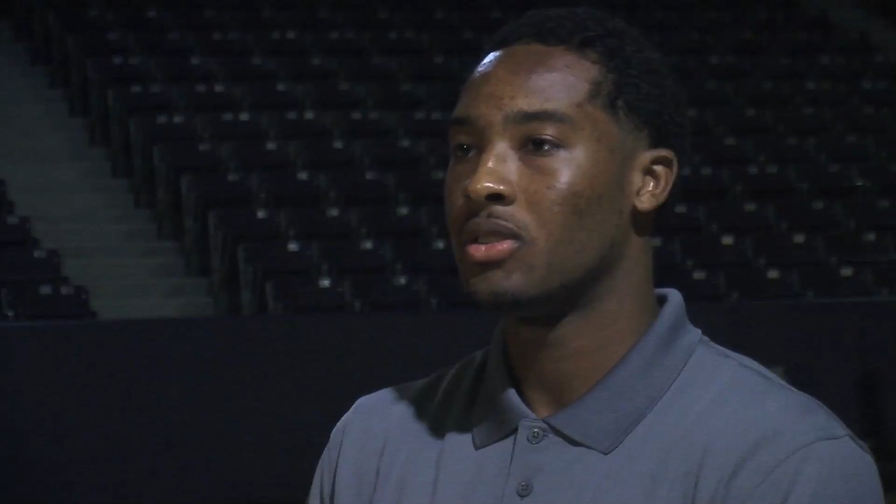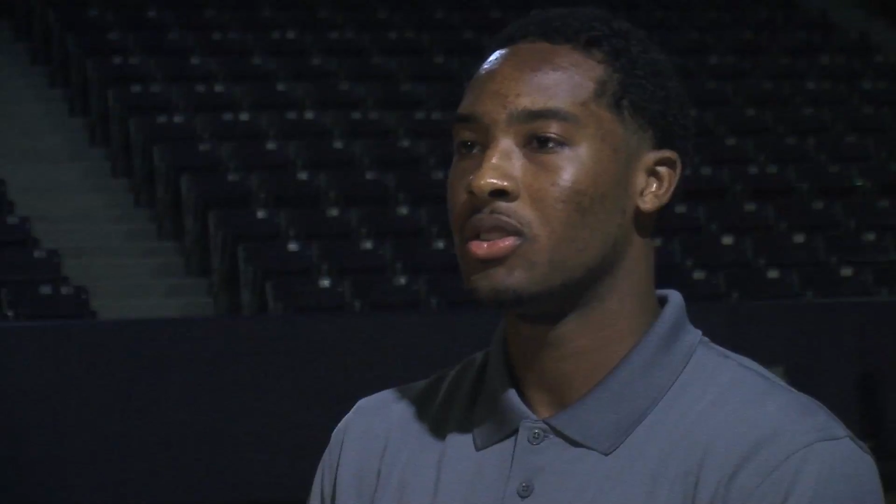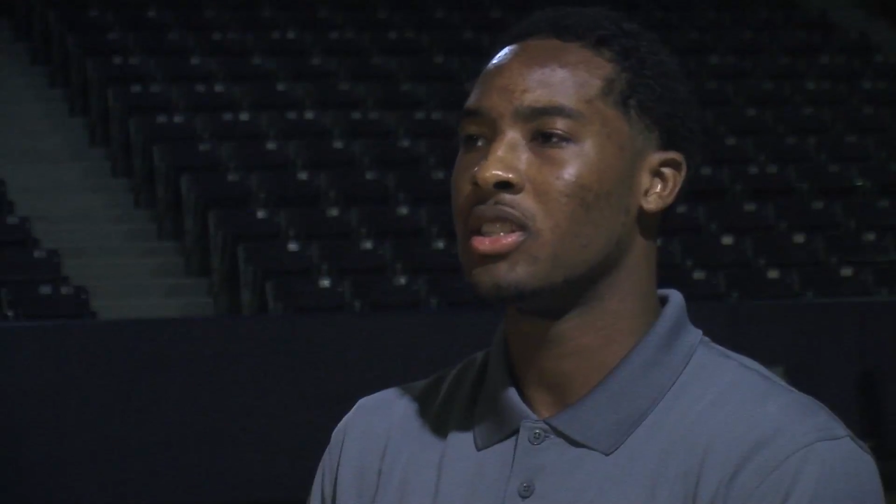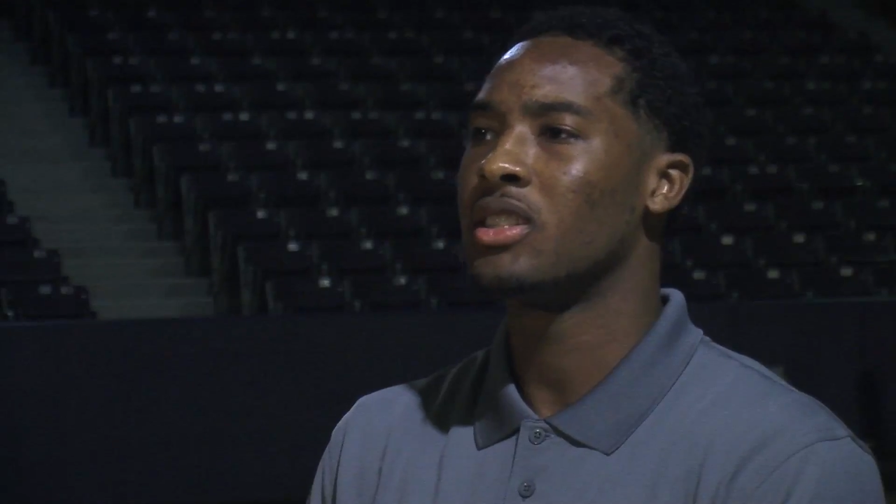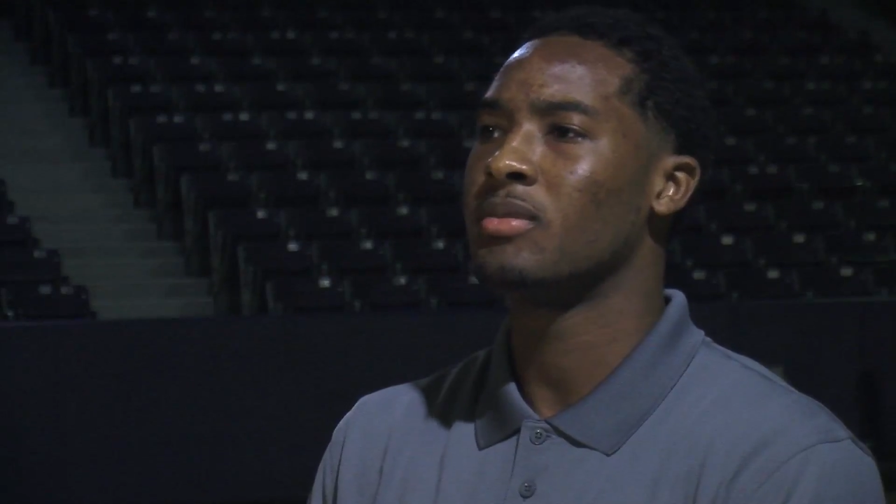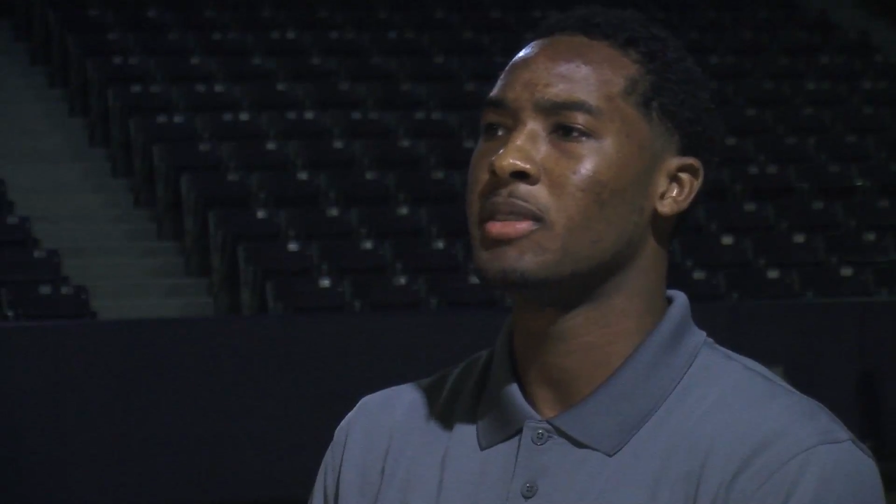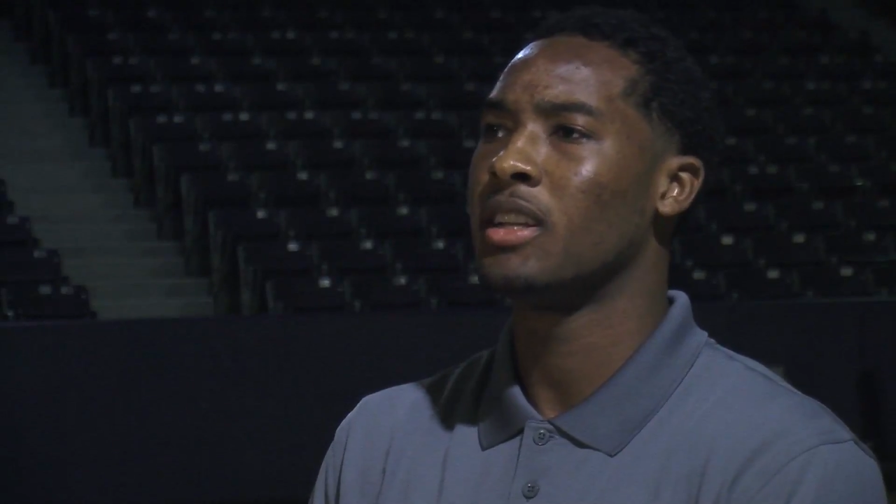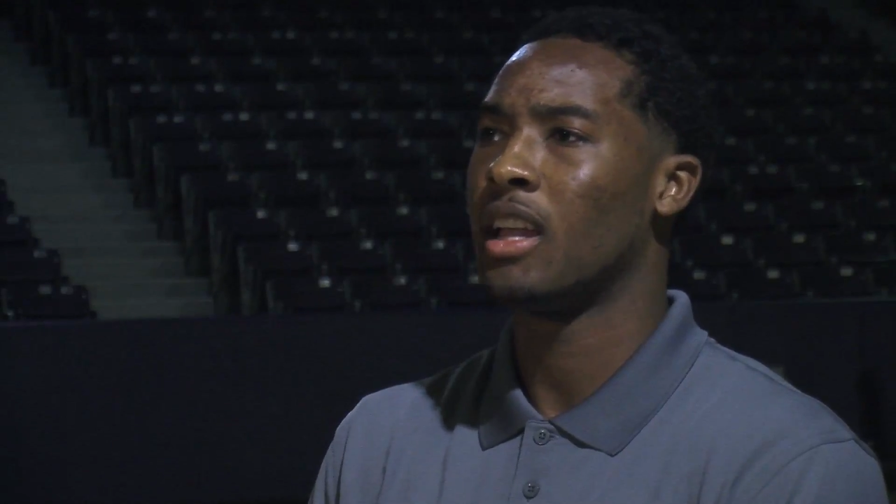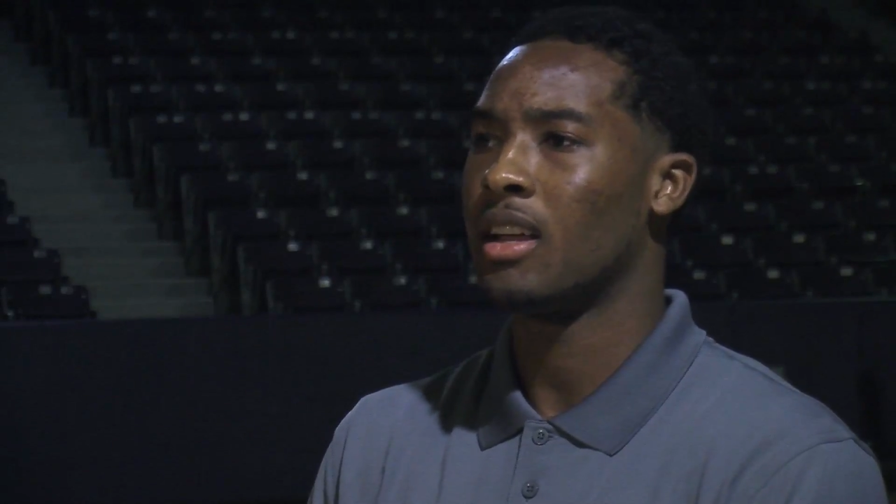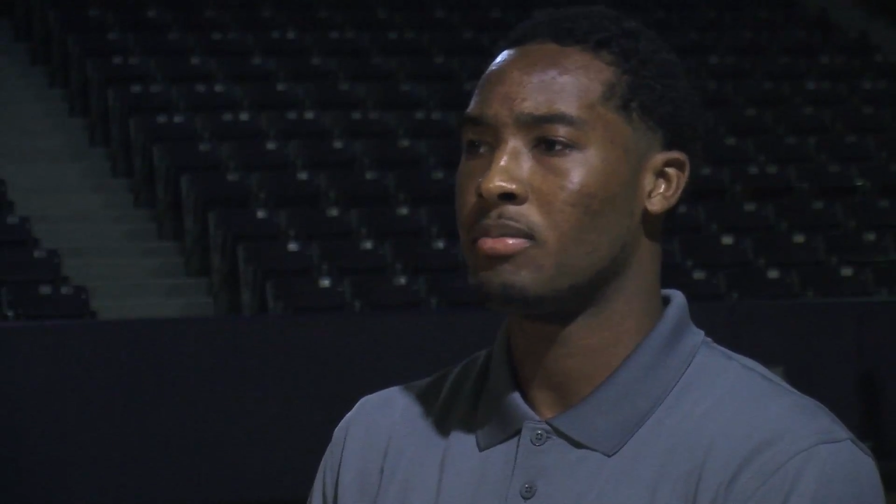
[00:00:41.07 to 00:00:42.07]
You get to meet
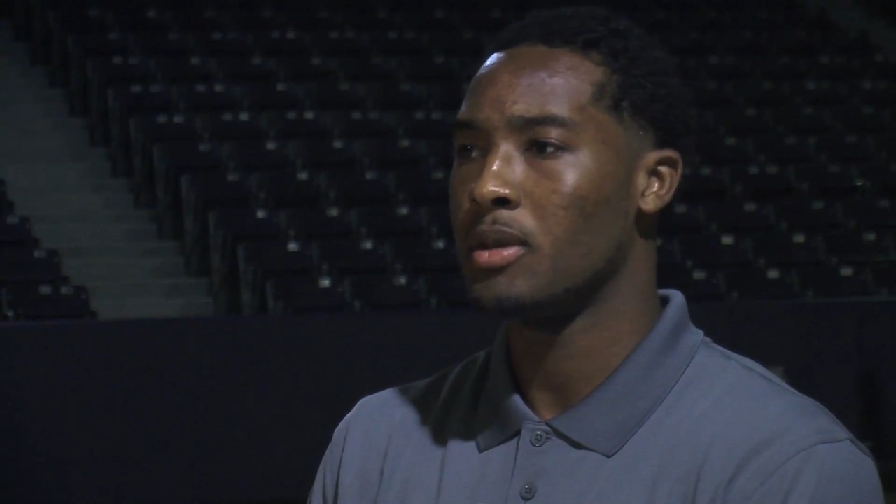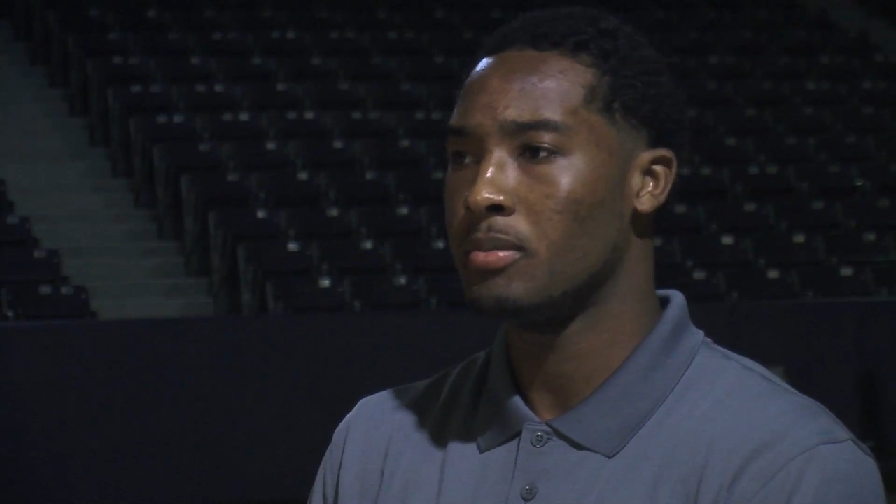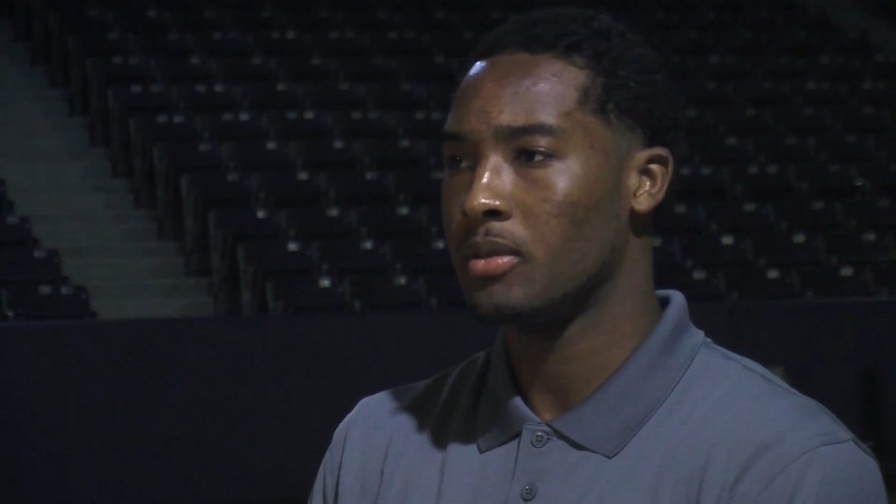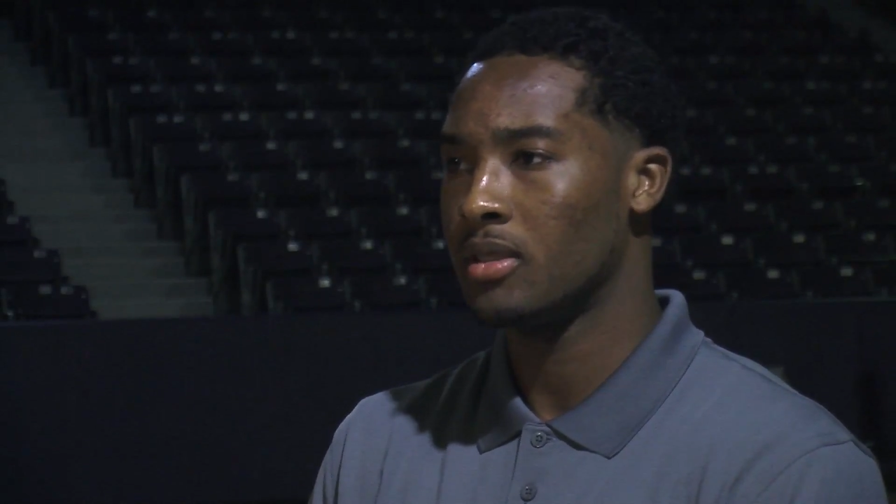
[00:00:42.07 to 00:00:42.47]
a lot of people